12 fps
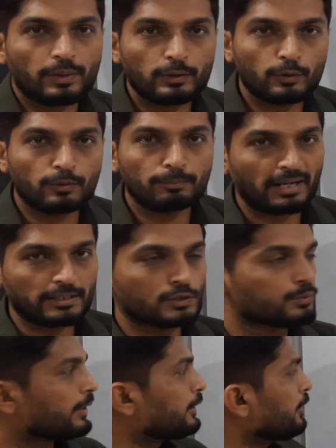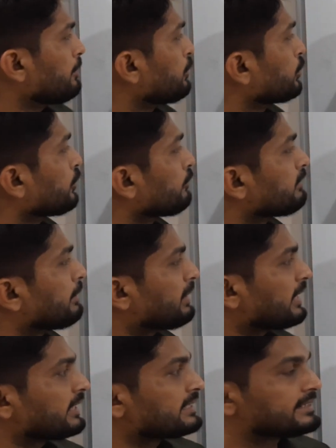value or minus value, and both of them
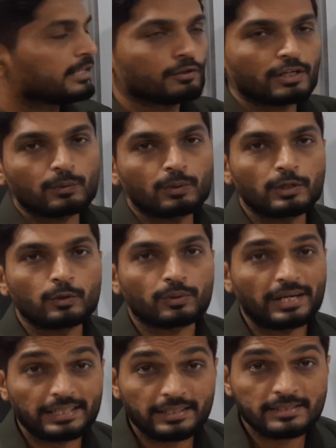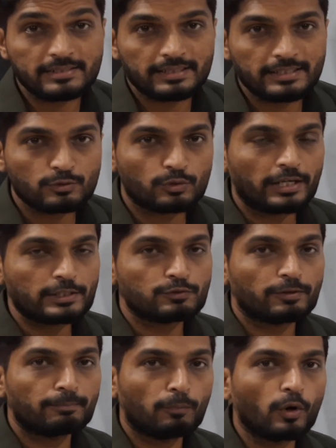are less than or equal to right hand side, so that's
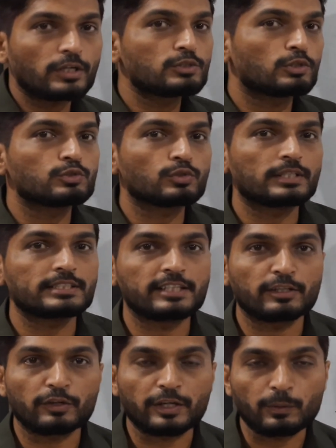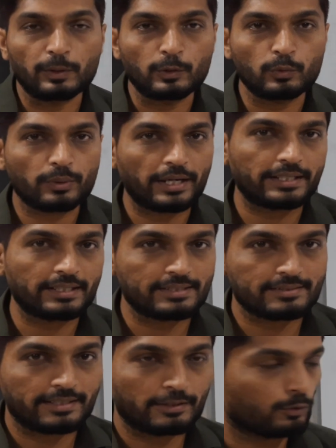why mod is also less than or equal to right
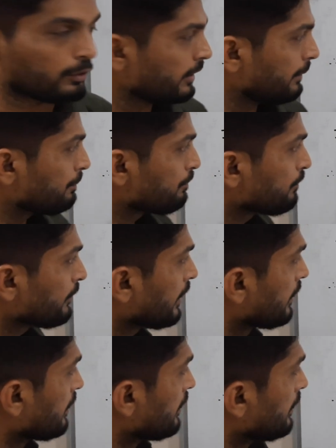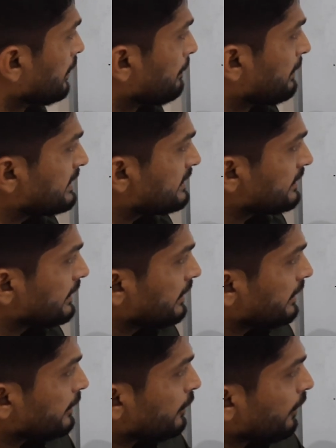hand side, okay? But see,
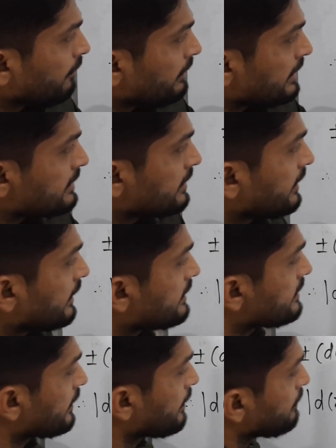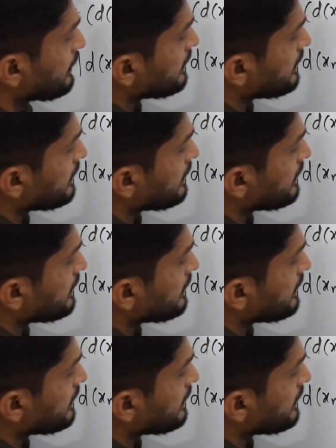d of xn xm